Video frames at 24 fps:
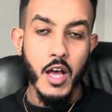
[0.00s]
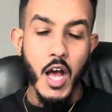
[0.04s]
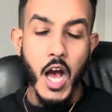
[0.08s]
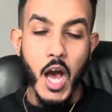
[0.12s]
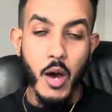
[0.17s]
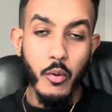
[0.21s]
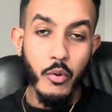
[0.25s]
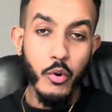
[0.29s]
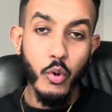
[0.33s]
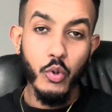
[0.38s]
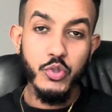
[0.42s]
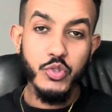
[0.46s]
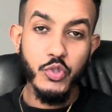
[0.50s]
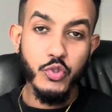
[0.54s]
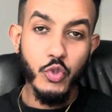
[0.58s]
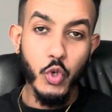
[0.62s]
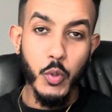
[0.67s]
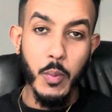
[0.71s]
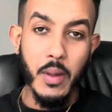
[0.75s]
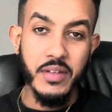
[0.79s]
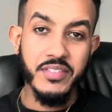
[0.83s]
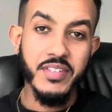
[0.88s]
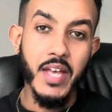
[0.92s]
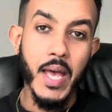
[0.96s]
I want to also talk
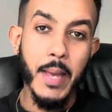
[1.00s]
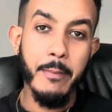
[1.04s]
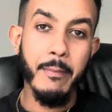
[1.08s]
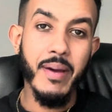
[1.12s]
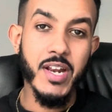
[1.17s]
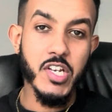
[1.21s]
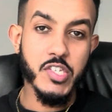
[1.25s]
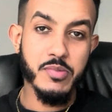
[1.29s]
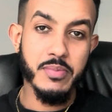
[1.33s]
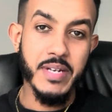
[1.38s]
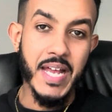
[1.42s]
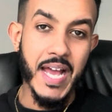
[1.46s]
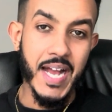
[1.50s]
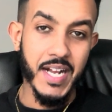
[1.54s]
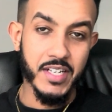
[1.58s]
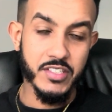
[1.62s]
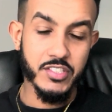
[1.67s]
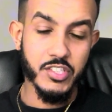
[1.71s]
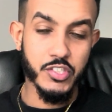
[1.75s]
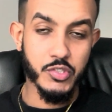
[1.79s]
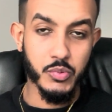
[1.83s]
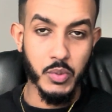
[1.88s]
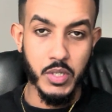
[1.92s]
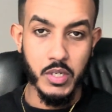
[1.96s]
about time management hacks
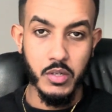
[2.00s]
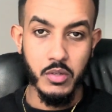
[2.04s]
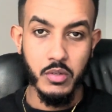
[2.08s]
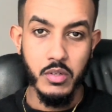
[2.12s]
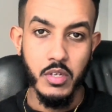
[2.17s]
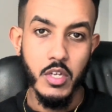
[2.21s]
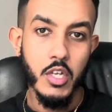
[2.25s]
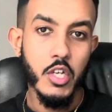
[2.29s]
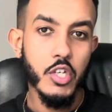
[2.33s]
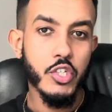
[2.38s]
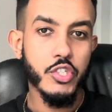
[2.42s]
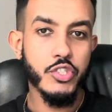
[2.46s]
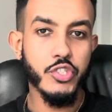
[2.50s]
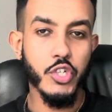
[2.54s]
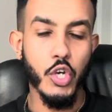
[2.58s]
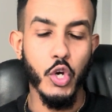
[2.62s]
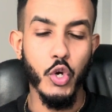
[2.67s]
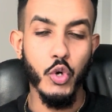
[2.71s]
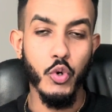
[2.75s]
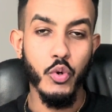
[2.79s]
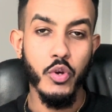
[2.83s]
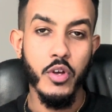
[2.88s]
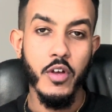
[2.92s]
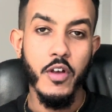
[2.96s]
as well.
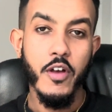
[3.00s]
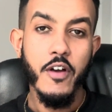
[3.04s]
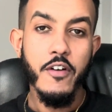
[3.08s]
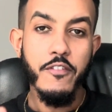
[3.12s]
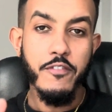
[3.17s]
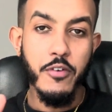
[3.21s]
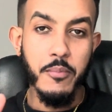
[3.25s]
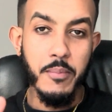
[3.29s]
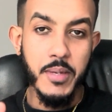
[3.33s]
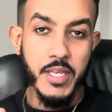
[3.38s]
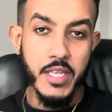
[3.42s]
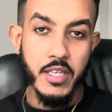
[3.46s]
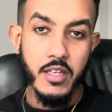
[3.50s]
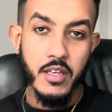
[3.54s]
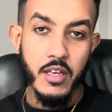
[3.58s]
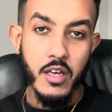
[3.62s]
So for me,